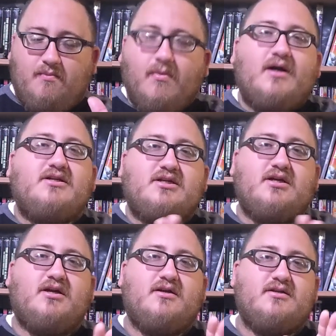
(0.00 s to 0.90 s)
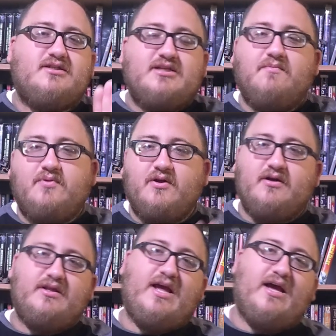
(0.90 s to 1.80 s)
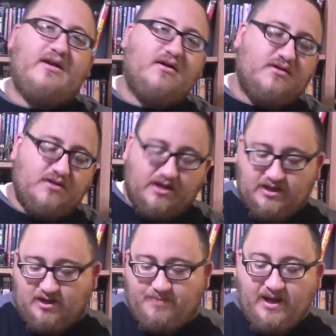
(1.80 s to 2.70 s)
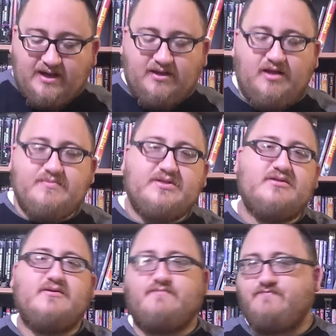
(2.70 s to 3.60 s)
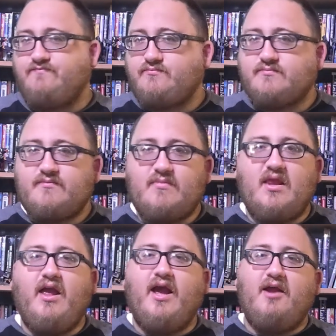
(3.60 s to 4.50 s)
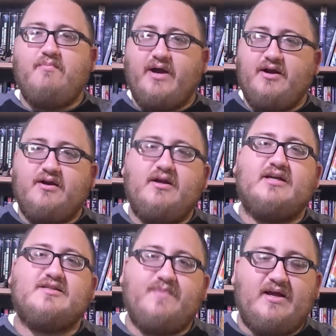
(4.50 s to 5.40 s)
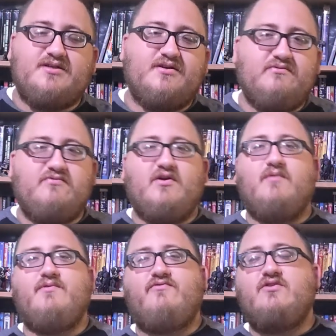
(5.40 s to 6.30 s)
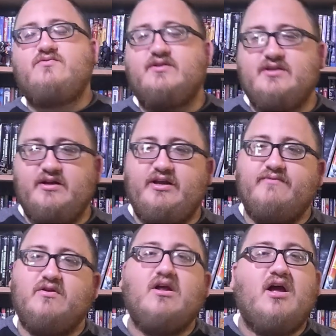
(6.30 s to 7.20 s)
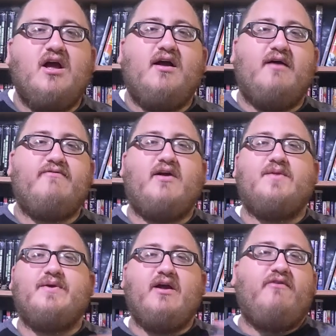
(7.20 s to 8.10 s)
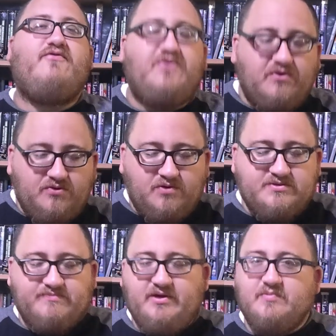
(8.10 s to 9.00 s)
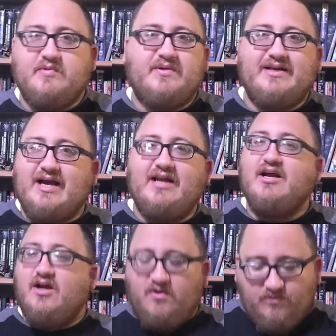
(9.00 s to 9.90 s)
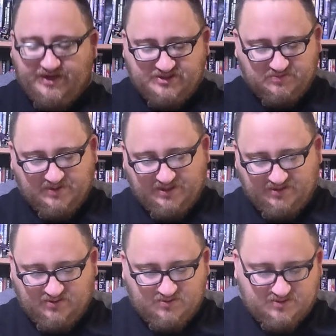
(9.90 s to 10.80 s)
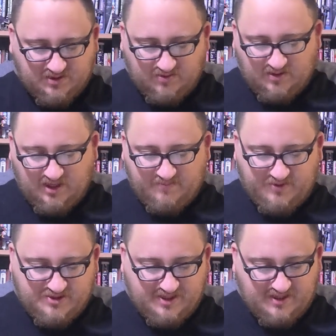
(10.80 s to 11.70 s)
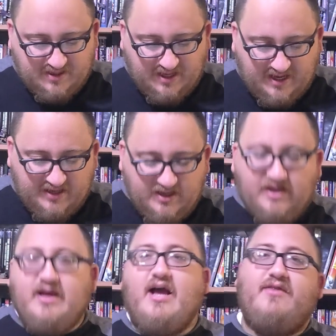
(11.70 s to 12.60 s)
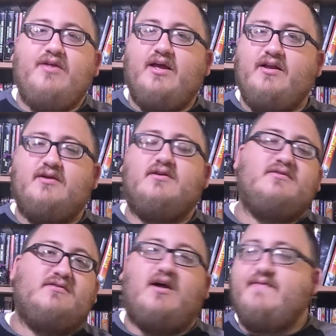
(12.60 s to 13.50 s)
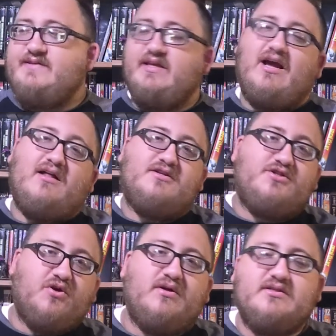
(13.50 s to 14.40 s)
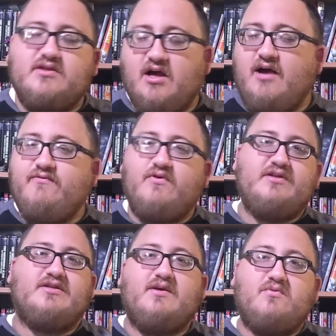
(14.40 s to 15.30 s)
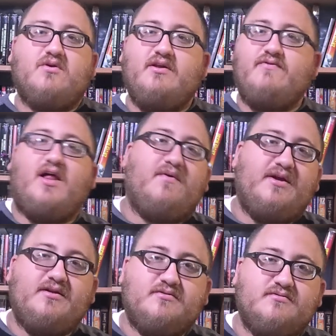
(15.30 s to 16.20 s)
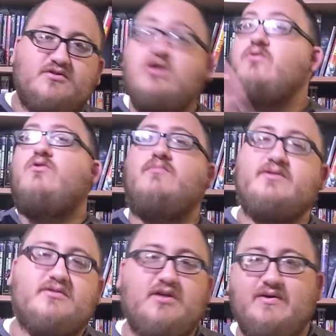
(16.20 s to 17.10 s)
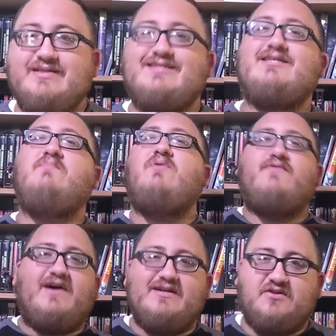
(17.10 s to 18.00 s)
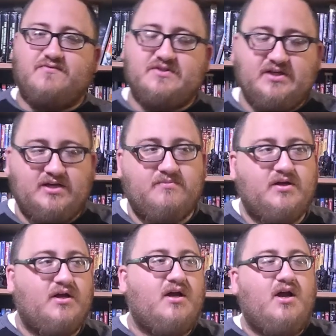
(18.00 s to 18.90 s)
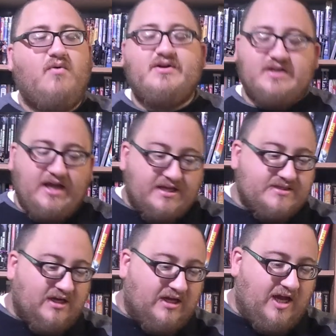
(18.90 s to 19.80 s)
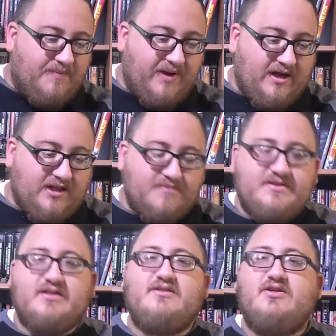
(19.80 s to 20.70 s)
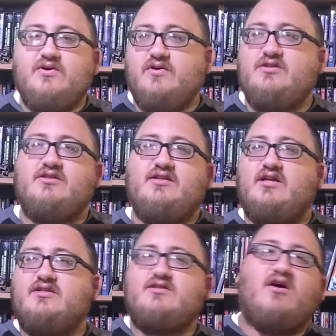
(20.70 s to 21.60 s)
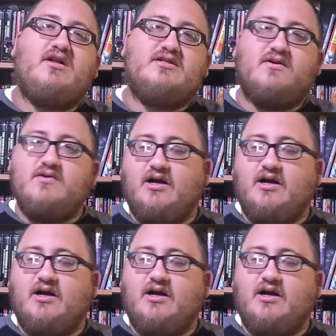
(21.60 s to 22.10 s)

much simpler than Apocalypse, and a better expansion from the first Resident Evil, following a few groups of people, but not way too many. So I appreciated that. And then, obviously, Alice joined the convoy, so then we're only following 2 groups. So it simplifies over time, which I guess Apocalypse did too. It's just that it started so